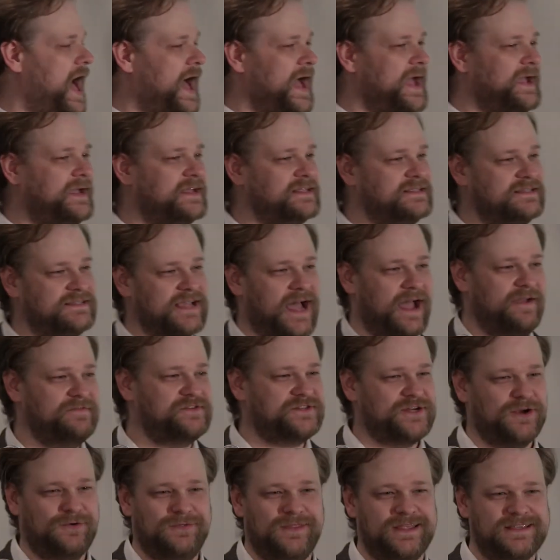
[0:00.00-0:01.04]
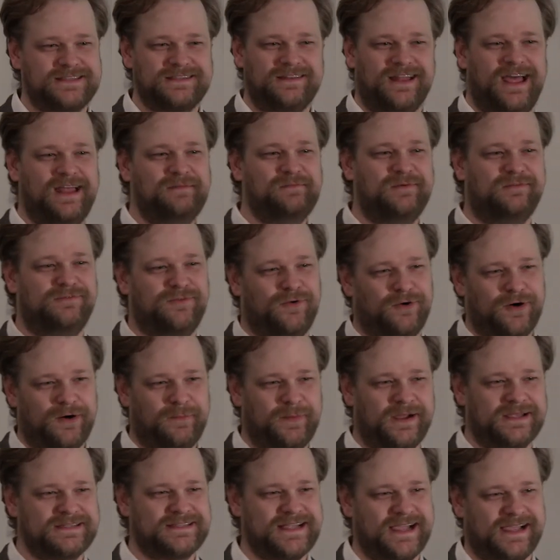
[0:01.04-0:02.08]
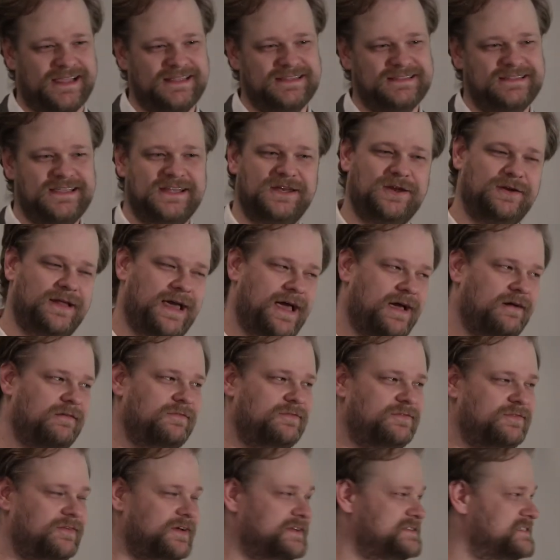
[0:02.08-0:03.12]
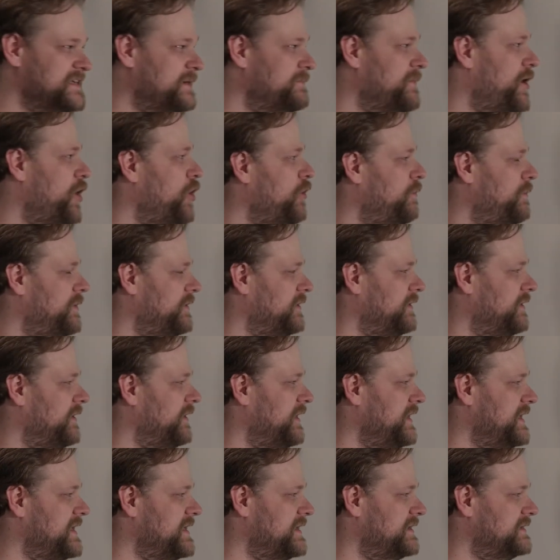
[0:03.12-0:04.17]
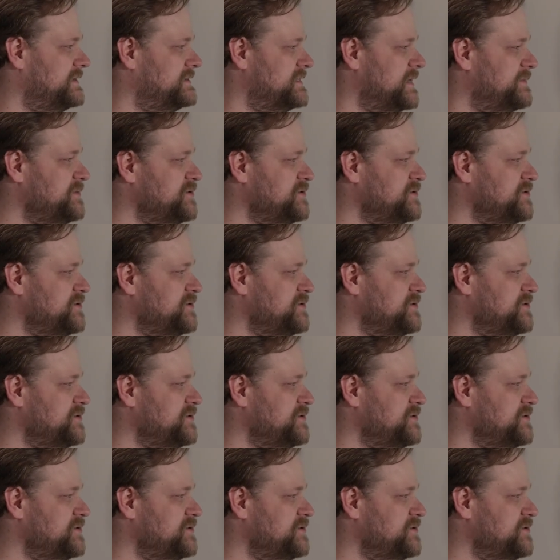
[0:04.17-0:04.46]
I can, have shown this slide before because I continue to have some hope uh, in